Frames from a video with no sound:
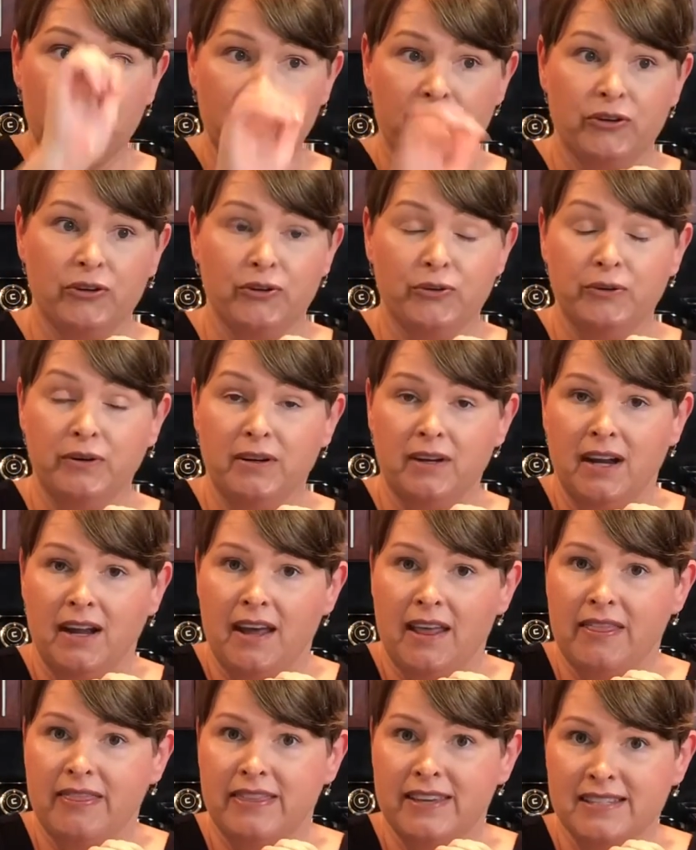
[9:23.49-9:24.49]
through
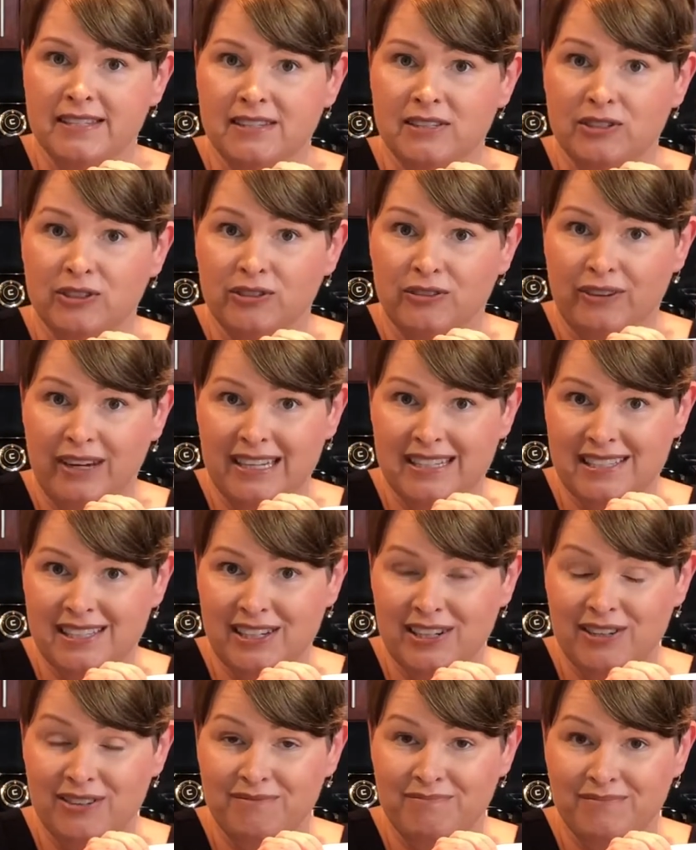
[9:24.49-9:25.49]
this little device
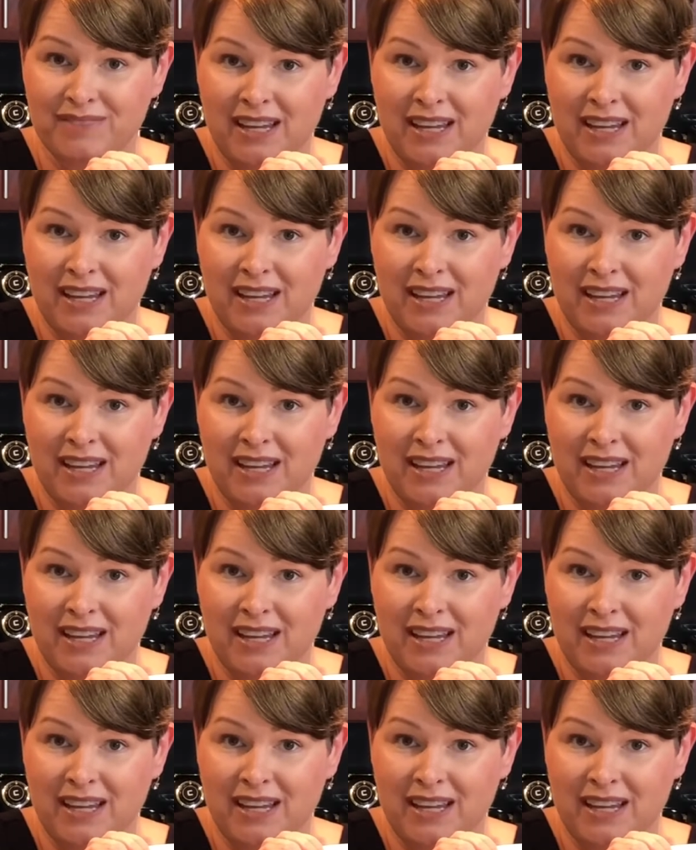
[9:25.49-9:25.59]
here.